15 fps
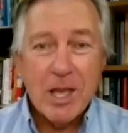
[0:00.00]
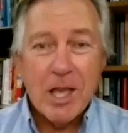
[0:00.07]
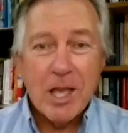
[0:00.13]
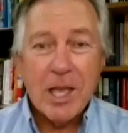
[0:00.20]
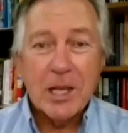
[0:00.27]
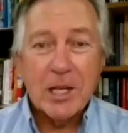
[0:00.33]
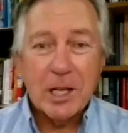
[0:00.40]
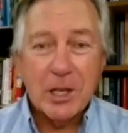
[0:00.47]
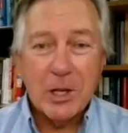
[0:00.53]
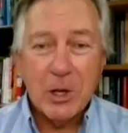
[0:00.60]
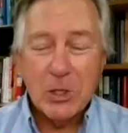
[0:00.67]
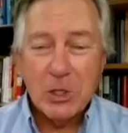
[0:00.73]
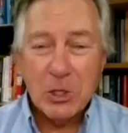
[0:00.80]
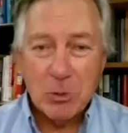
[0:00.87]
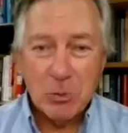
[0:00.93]
And I
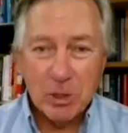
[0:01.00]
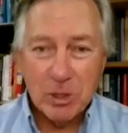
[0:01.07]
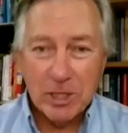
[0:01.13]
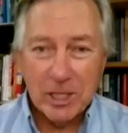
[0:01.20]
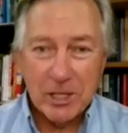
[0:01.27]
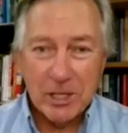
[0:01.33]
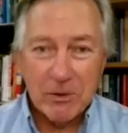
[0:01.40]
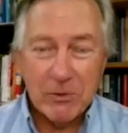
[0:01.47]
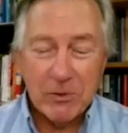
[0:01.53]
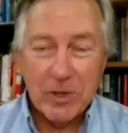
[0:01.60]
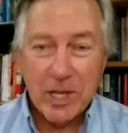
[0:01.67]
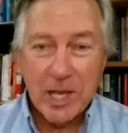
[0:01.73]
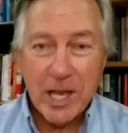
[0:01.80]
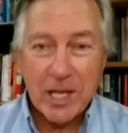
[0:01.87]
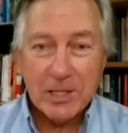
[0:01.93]
also believe
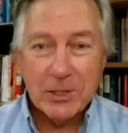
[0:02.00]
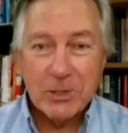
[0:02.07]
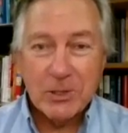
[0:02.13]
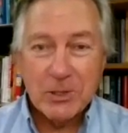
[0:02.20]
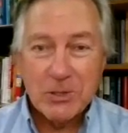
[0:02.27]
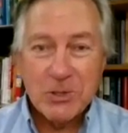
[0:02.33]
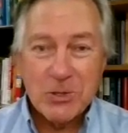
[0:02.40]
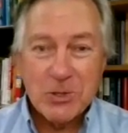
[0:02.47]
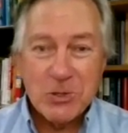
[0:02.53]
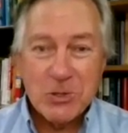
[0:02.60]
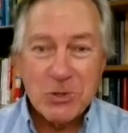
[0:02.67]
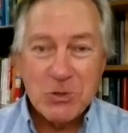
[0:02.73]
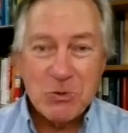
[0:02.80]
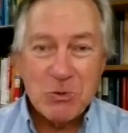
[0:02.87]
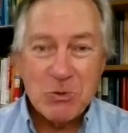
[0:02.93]
that
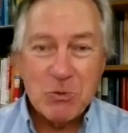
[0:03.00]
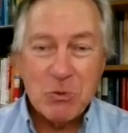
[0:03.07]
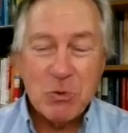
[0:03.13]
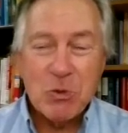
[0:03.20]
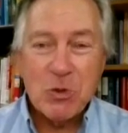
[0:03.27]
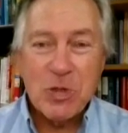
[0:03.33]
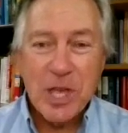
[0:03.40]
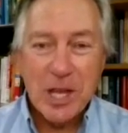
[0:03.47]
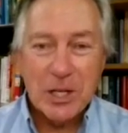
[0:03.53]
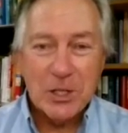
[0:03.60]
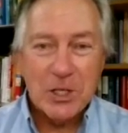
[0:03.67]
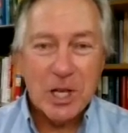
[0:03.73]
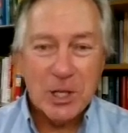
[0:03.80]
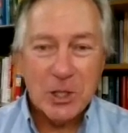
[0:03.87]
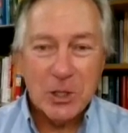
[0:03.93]

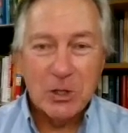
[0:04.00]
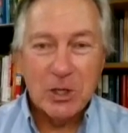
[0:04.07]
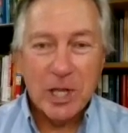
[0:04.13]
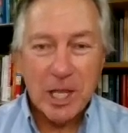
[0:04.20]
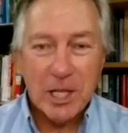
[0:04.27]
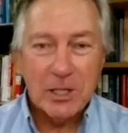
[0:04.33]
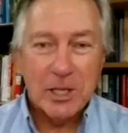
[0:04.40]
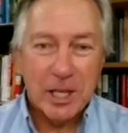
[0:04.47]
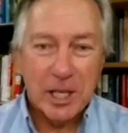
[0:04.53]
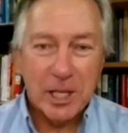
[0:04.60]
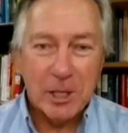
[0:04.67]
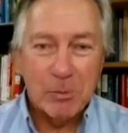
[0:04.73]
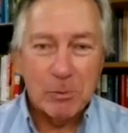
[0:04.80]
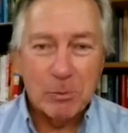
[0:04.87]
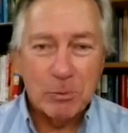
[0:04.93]
is not your end
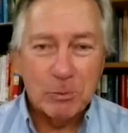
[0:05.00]
game.